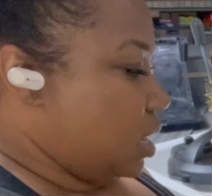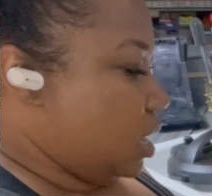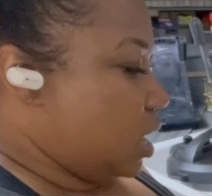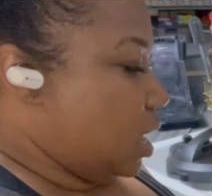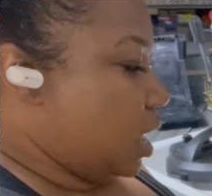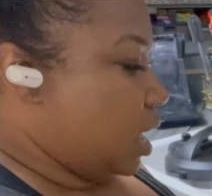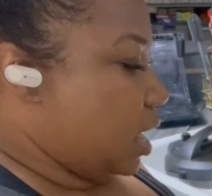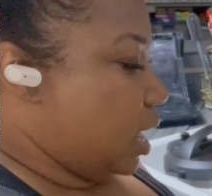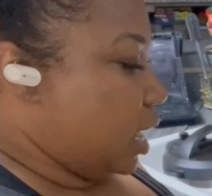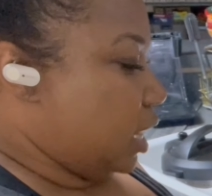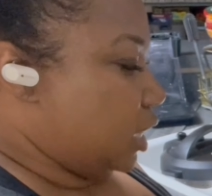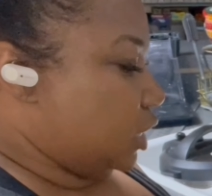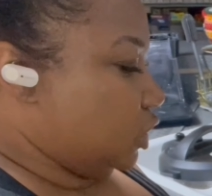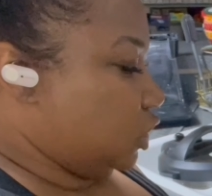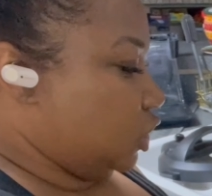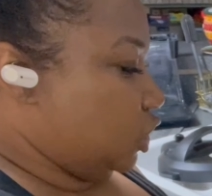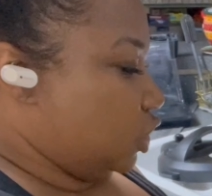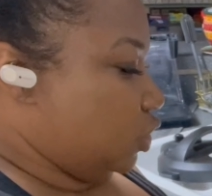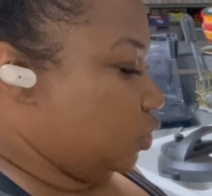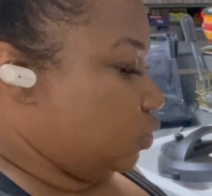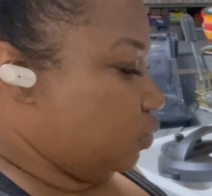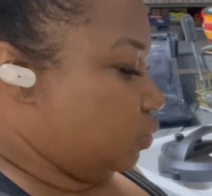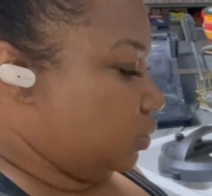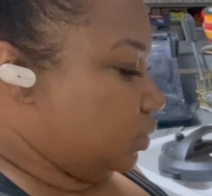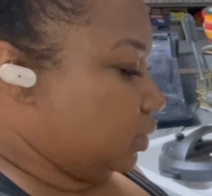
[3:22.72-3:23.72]
I like to
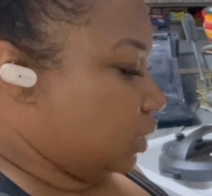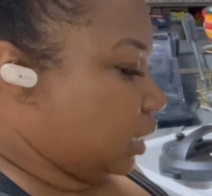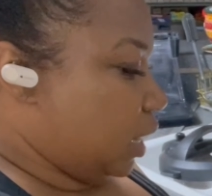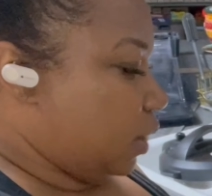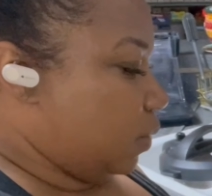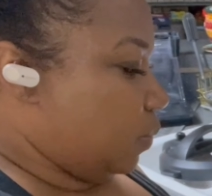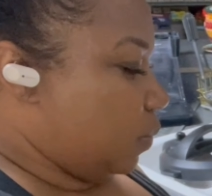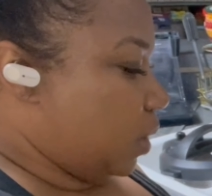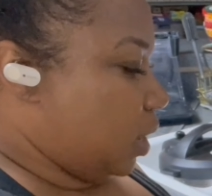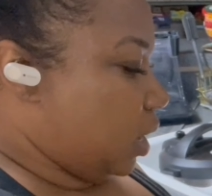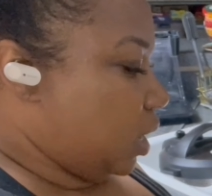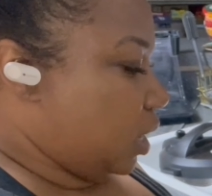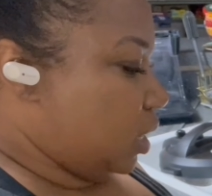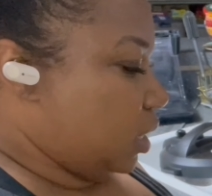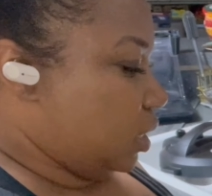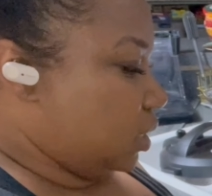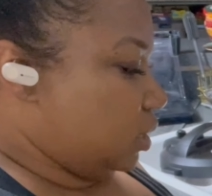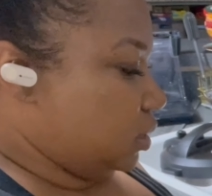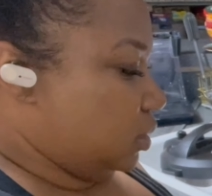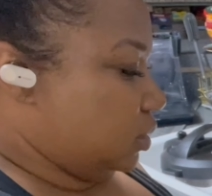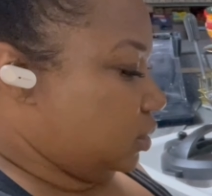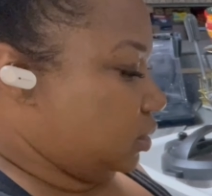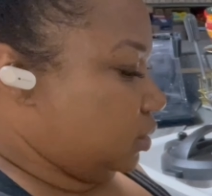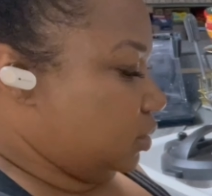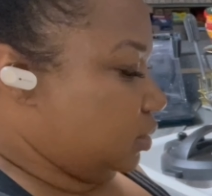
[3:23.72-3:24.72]
use that one
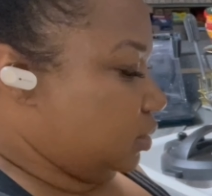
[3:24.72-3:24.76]
and